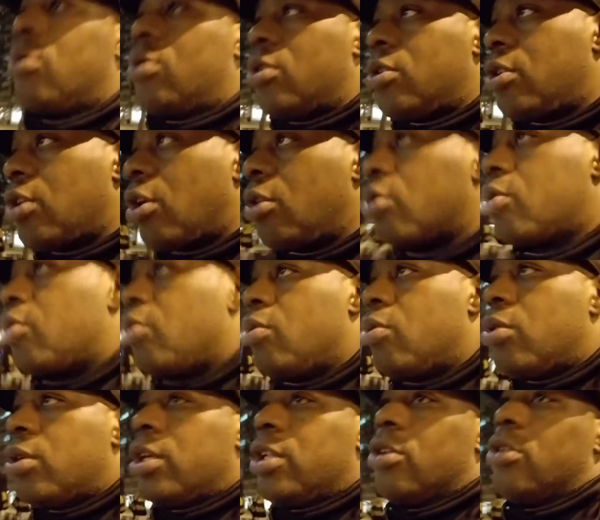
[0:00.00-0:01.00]
go
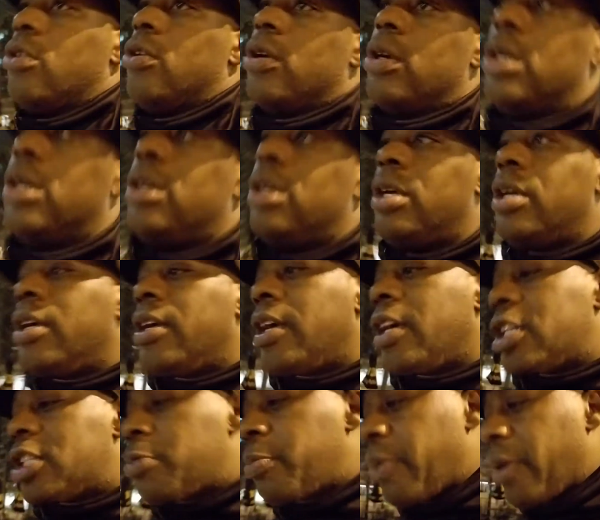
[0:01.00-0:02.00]
through it or
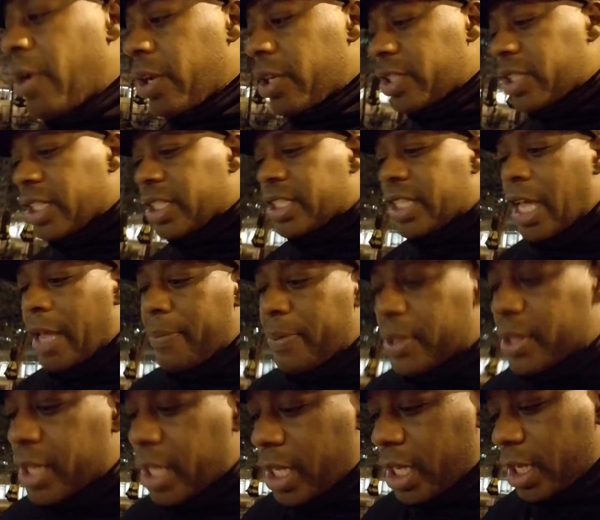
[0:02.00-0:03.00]
experience this type of
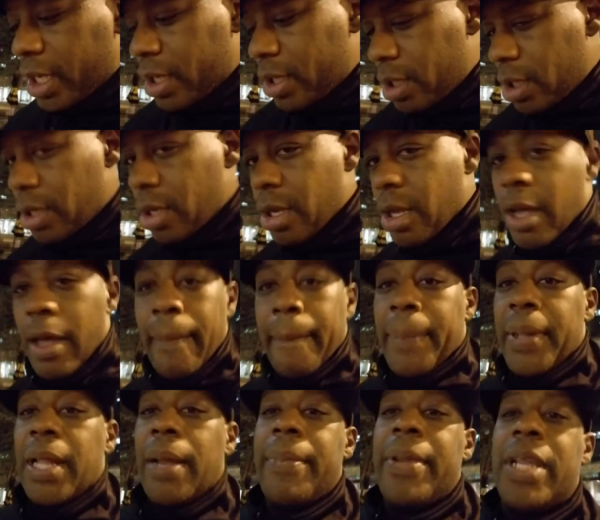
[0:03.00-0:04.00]
thing.
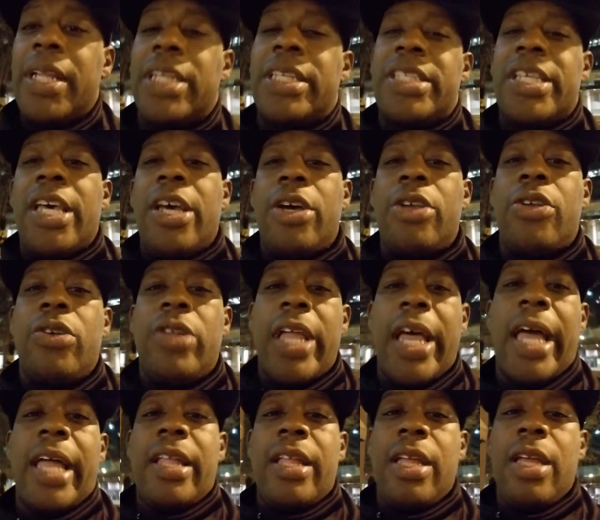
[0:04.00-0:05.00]
But I'm here to tell you
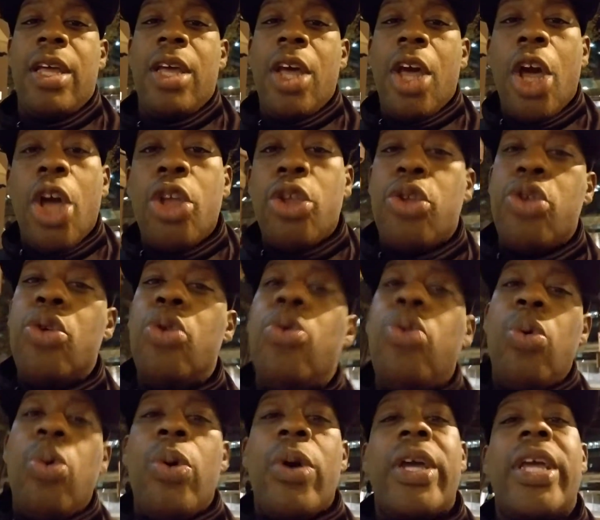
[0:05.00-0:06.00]
that
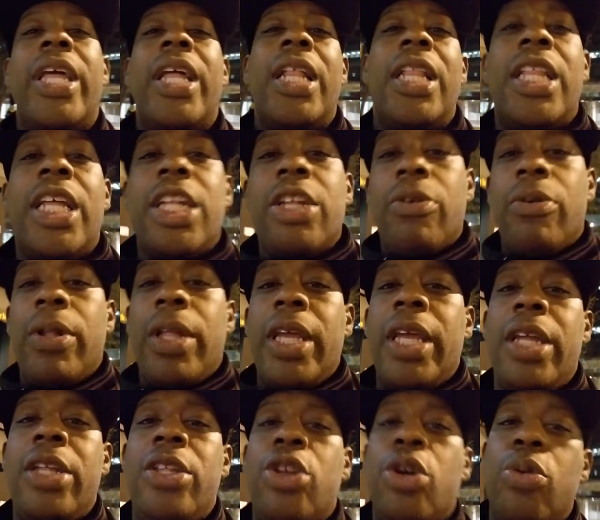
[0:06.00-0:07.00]
you can
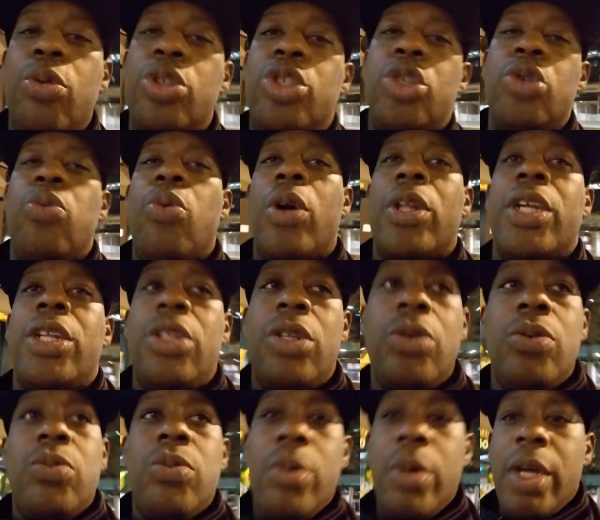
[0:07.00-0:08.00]
literally do what you want to
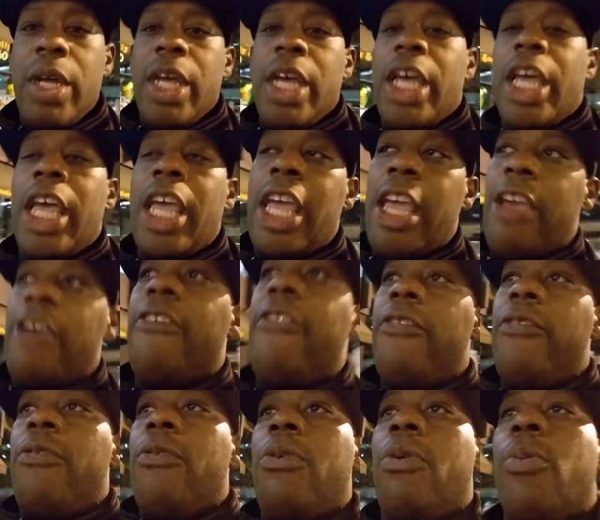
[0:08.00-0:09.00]
do
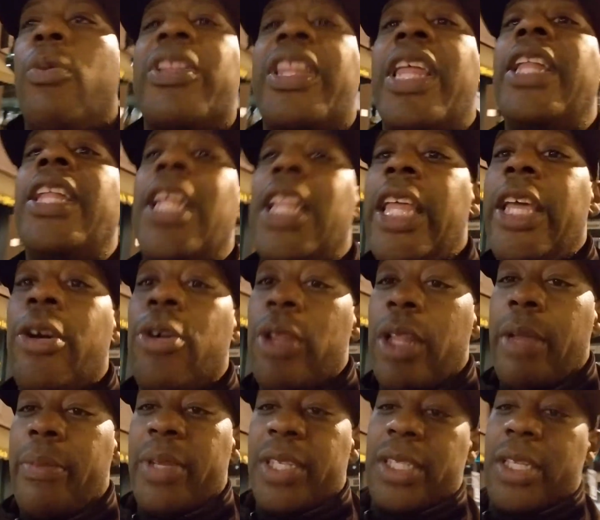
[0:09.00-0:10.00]
if within the legal
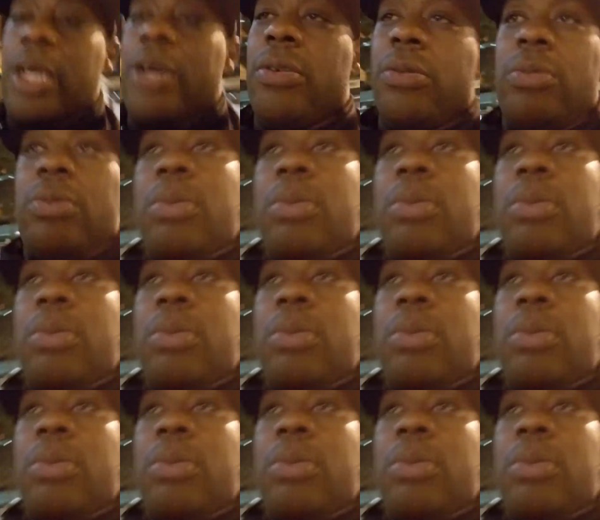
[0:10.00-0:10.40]
limits, though.